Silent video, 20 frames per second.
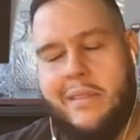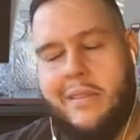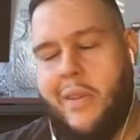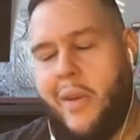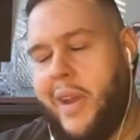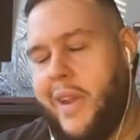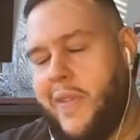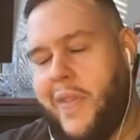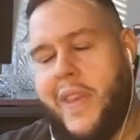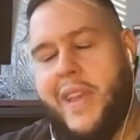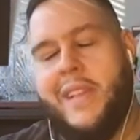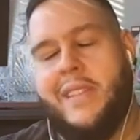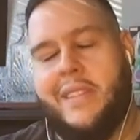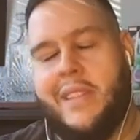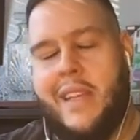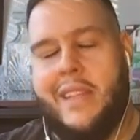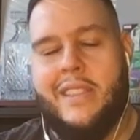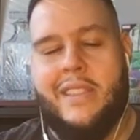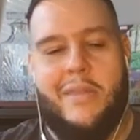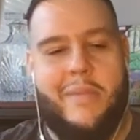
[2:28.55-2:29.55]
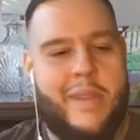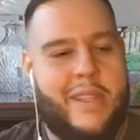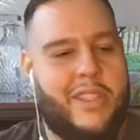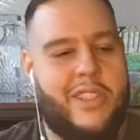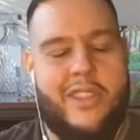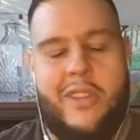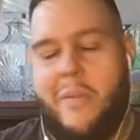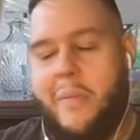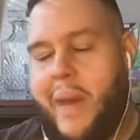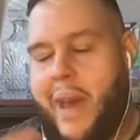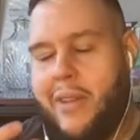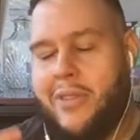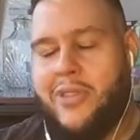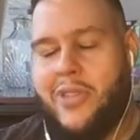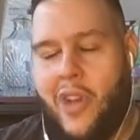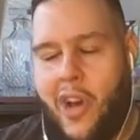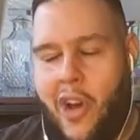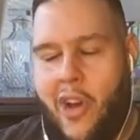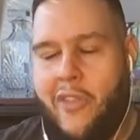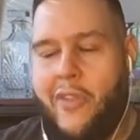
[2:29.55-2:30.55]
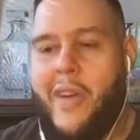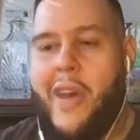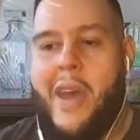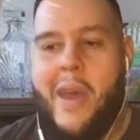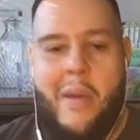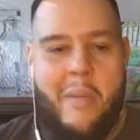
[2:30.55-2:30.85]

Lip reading: so anything he says to me is just going to bounce off.